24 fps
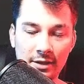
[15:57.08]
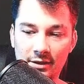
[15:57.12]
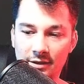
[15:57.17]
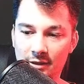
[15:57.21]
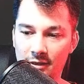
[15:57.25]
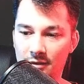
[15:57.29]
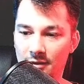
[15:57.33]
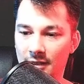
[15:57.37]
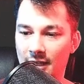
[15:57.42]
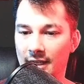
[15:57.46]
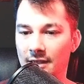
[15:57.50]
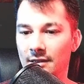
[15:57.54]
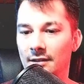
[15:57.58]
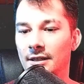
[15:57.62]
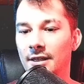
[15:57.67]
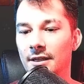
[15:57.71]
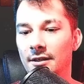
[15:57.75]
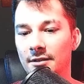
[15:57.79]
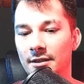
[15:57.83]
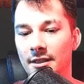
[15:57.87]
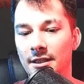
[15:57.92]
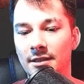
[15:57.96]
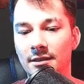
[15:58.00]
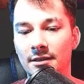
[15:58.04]
on the, like, here,
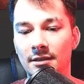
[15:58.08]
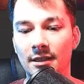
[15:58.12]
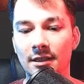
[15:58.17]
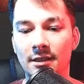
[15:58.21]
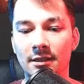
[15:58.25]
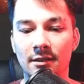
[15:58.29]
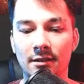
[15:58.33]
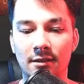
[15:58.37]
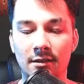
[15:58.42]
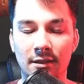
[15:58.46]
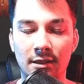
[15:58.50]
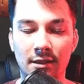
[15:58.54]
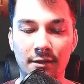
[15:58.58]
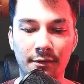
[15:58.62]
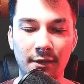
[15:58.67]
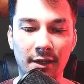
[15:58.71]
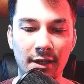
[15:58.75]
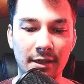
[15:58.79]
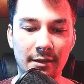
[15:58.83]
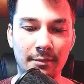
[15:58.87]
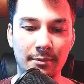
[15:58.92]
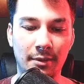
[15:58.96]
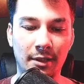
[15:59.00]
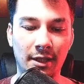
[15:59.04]
let's
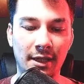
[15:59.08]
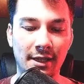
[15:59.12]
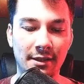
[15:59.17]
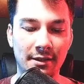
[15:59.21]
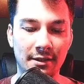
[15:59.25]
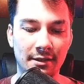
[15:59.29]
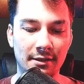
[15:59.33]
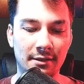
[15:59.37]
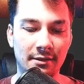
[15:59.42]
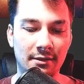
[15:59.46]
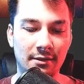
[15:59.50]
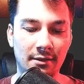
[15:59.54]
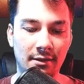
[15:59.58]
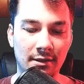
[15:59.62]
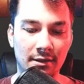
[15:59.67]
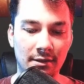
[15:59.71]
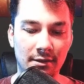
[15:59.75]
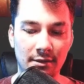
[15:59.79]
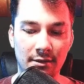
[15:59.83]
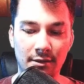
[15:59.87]
fucking play this on